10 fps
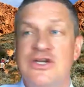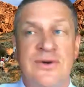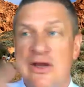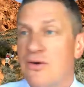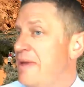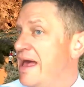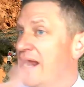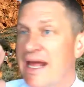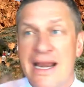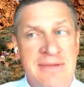doing going
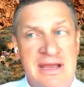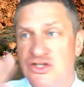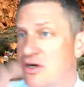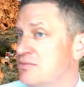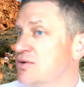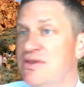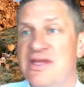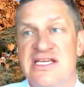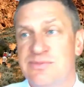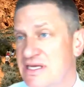man i got to make sure i'm doing
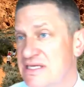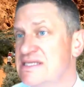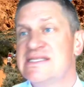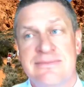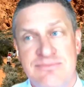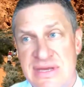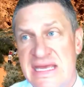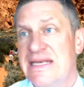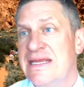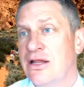this because this is a
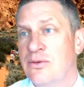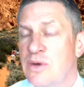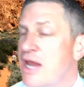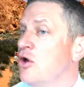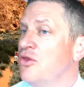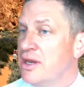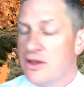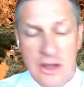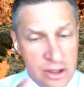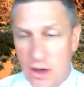big deal and i know that
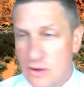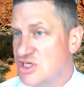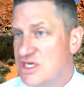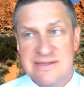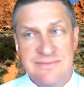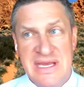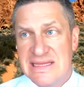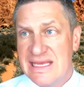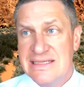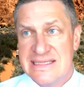coaching is a
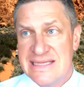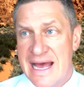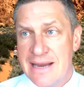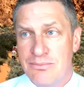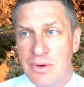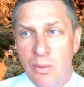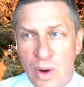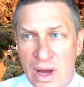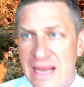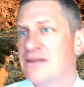big thing to that but
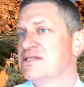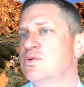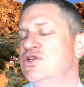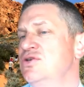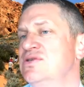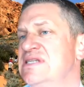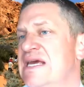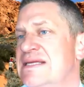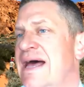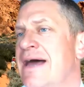what else would you
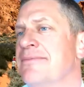say to that no,